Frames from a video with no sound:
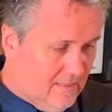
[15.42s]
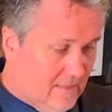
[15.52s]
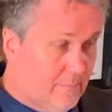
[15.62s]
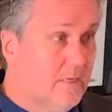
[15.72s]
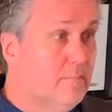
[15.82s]

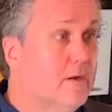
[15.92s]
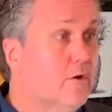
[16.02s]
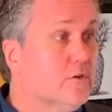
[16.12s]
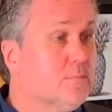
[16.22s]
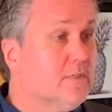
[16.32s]
let me
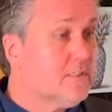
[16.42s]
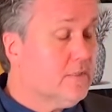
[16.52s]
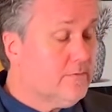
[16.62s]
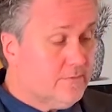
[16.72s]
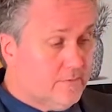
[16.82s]
embarrass
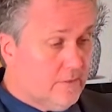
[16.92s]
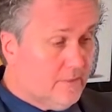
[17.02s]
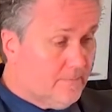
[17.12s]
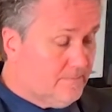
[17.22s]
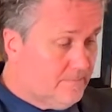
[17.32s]
myself, all
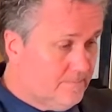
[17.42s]
right?